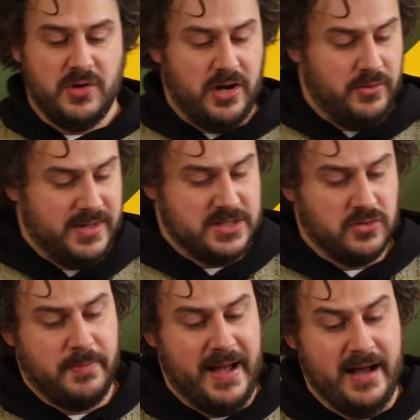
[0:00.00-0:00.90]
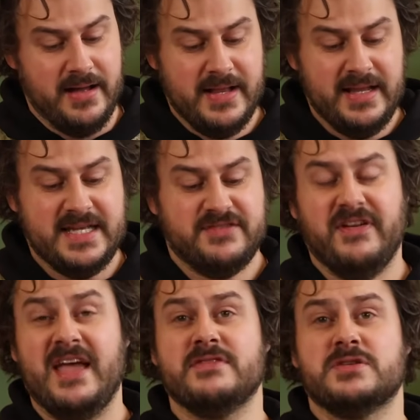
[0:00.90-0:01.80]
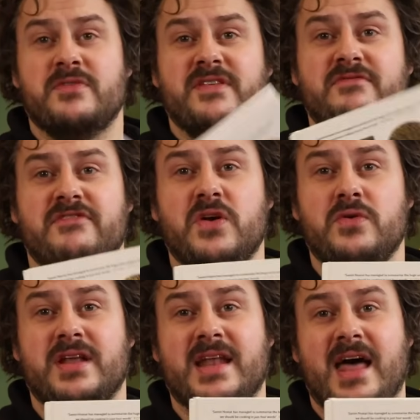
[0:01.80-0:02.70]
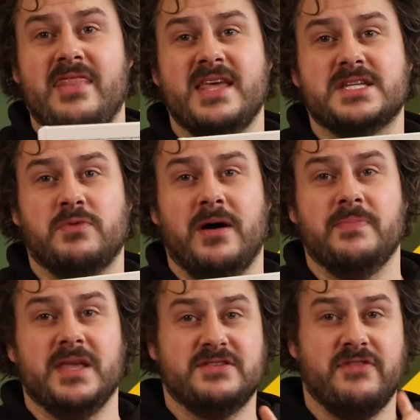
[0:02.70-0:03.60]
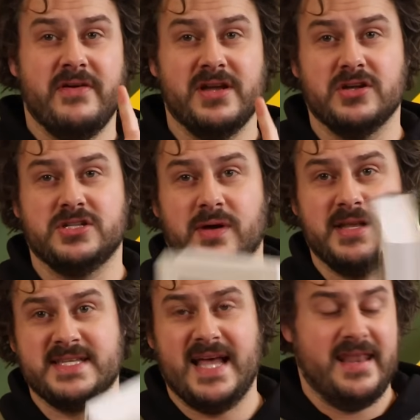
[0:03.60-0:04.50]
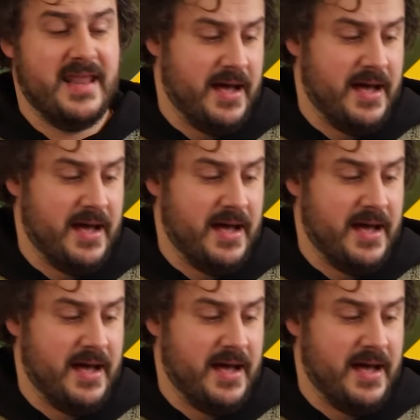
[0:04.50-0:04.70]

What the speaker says: what I always talk about is flavours within food, and now this one is very good to understand